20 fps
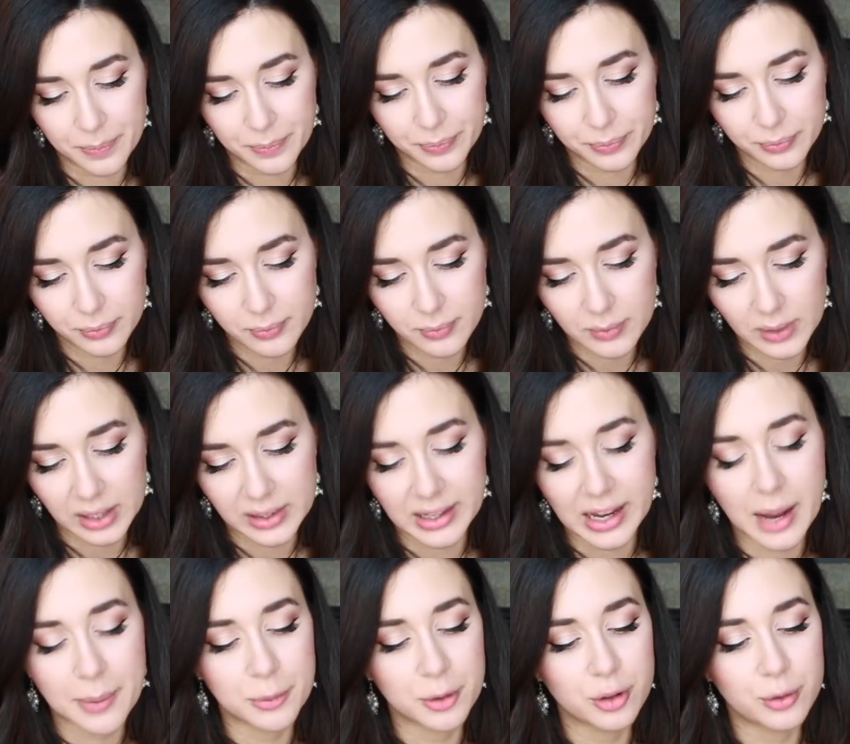Um, the
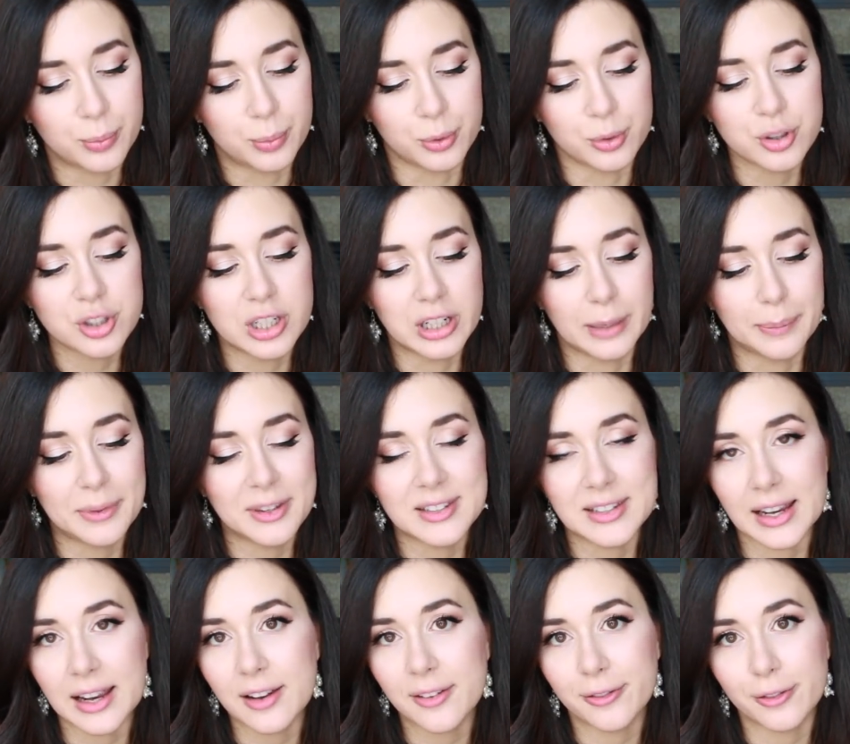Amuse-Bouche
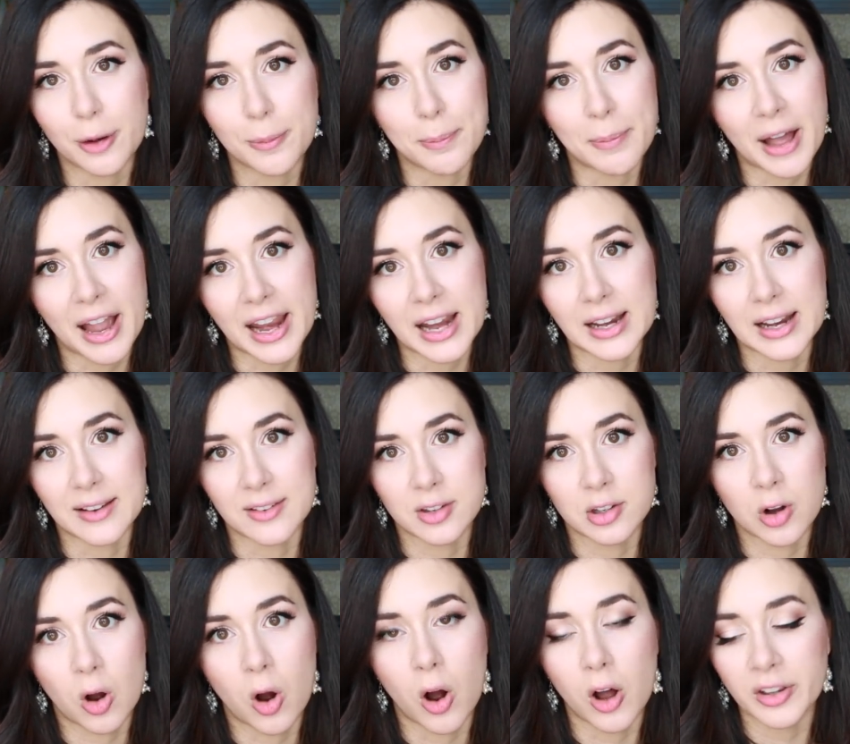lipstick from Bite is
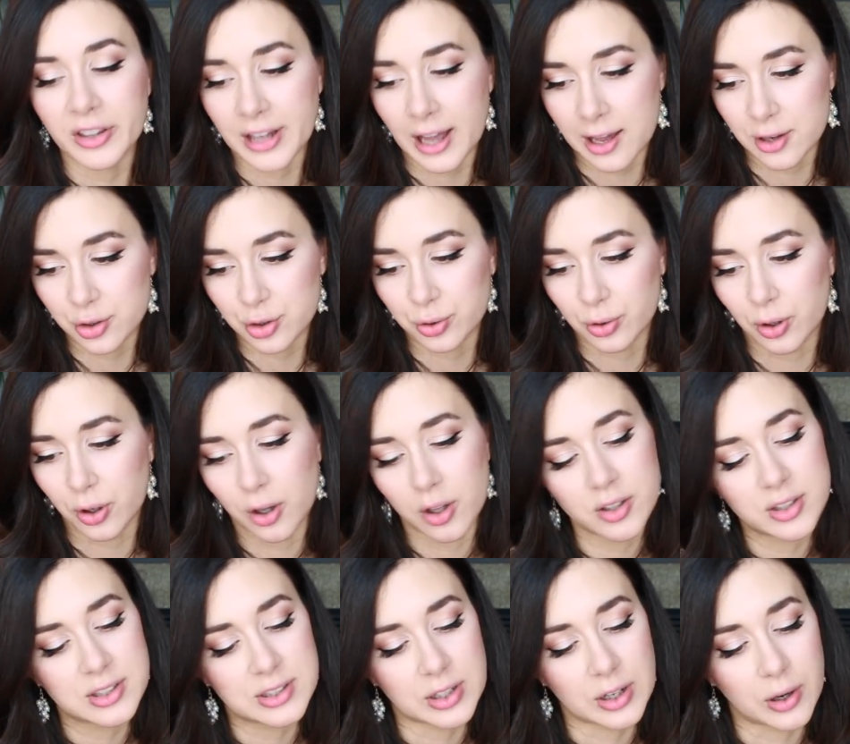all
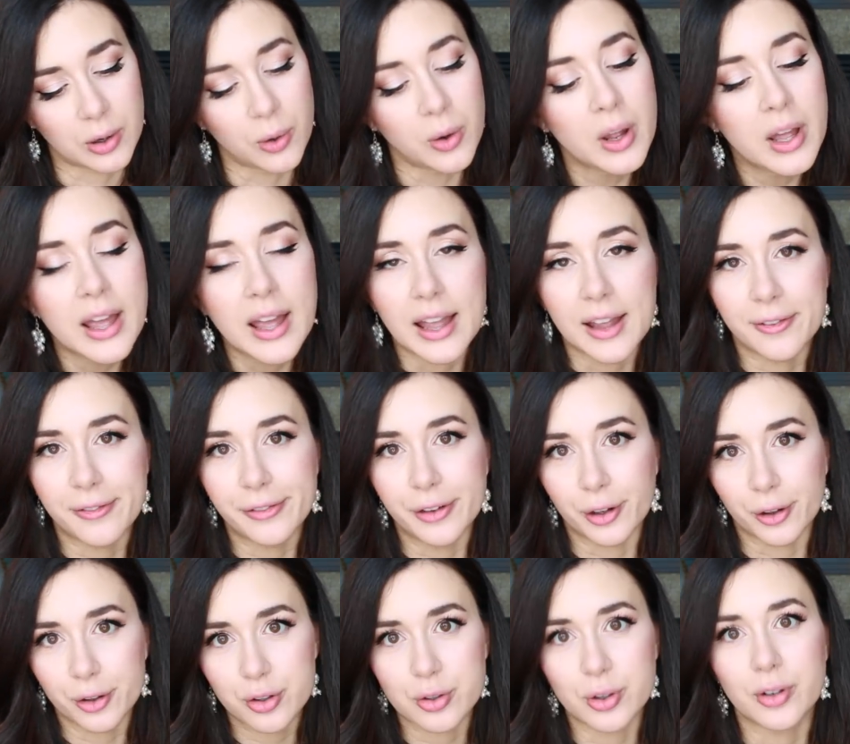natural, so if
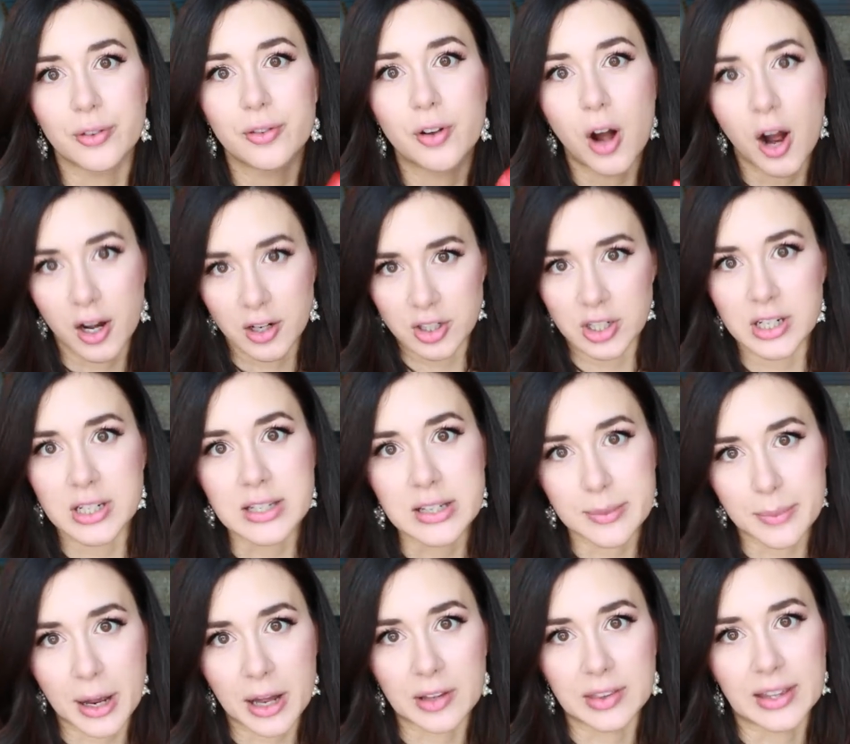you're sort of conscious
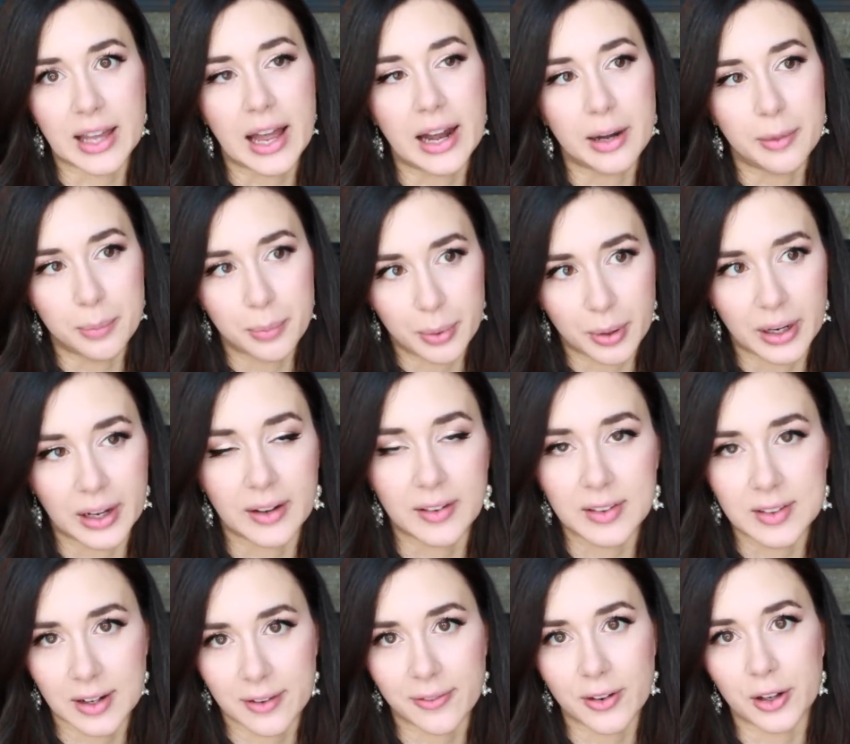about that and putting
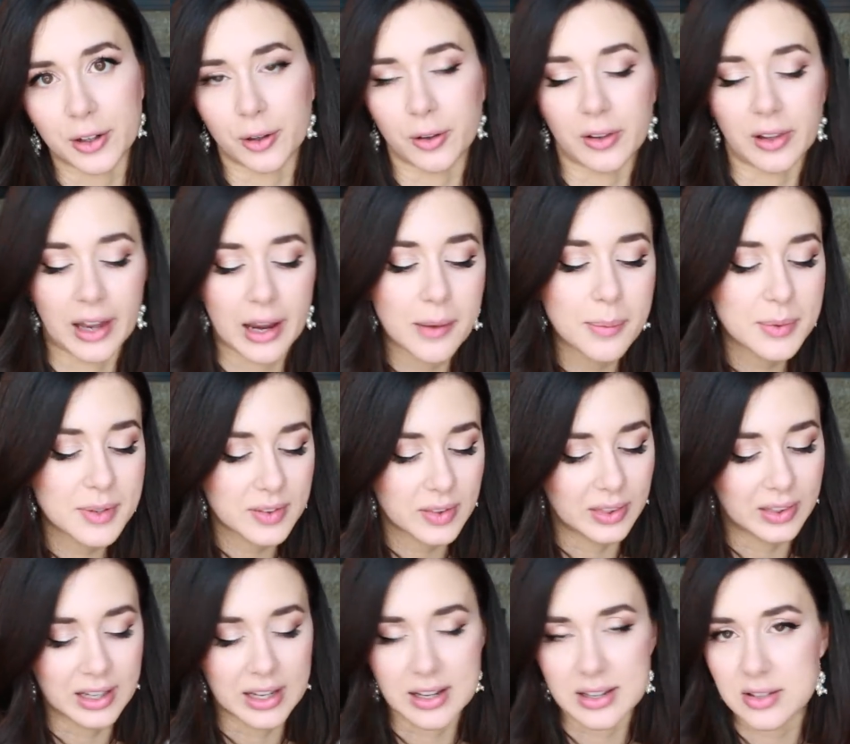stuff on your lips,
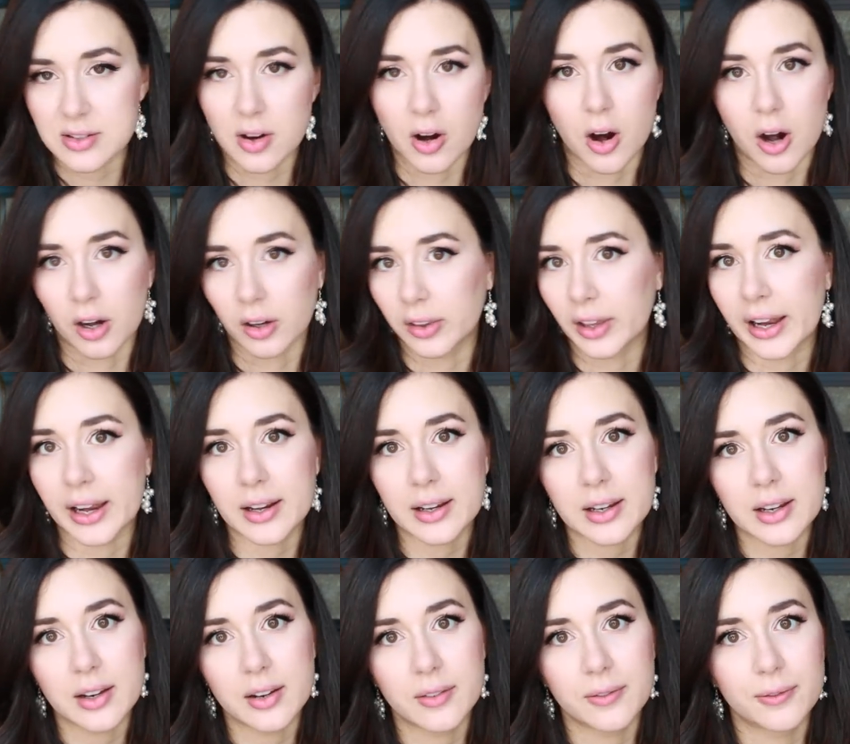these are like